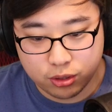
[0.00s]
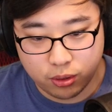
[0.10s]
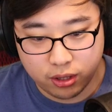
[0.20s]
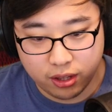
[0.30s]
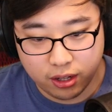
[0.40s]

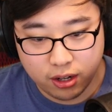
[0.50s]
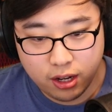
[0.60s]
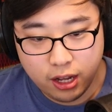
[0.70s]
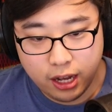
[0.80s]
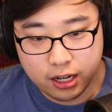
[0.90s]
going on there.
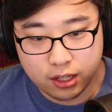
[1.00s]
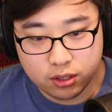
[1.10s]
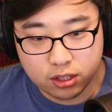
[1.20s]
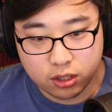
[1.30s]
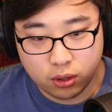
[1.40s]
And then there's
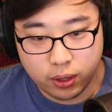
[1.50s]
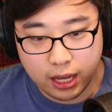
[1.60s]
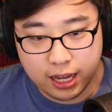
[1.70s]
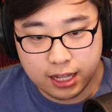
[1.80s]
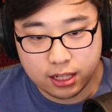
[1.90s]
going to go
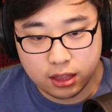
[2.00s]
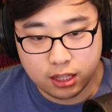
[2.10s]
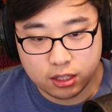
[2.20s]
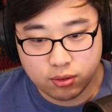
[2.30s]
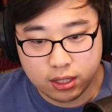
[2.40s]
8
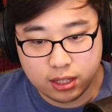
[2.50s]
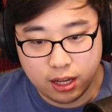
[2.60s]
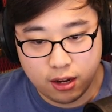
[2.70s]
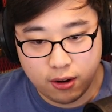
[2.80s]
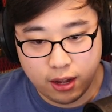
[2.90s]
things right
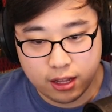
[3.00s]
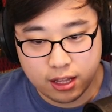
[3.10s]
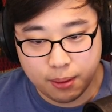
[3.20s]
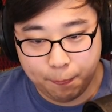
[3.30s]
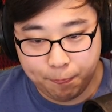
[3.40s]
there, and
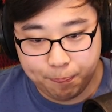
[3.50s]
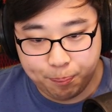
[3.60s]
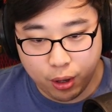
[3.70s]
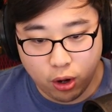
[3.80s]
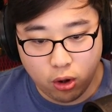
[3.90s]
then
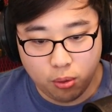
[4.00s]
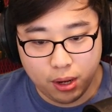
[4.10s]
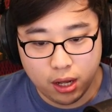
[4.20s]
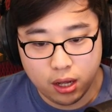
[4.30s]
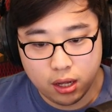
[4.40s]
boom,